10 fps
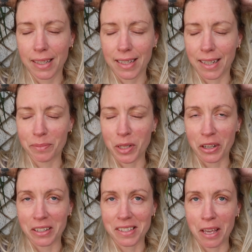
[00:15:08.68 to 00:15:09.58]
I'm
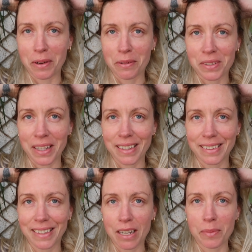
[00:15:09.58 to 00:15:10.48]
not gonna say what I was
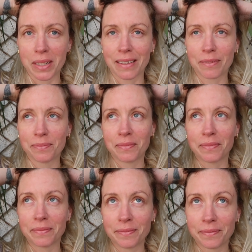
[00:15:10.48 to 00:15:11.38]
thinking there, but
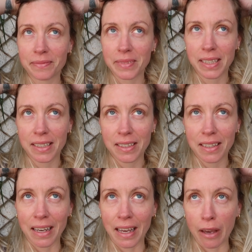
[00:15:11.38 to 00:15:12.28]

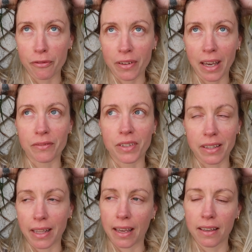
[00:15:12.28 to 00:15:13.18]
F
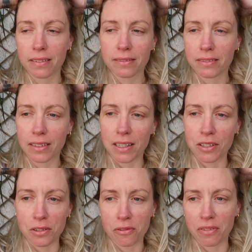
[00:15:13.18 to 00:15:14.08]
everything. I
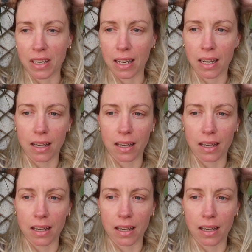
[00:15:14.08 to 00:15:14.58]
just feel...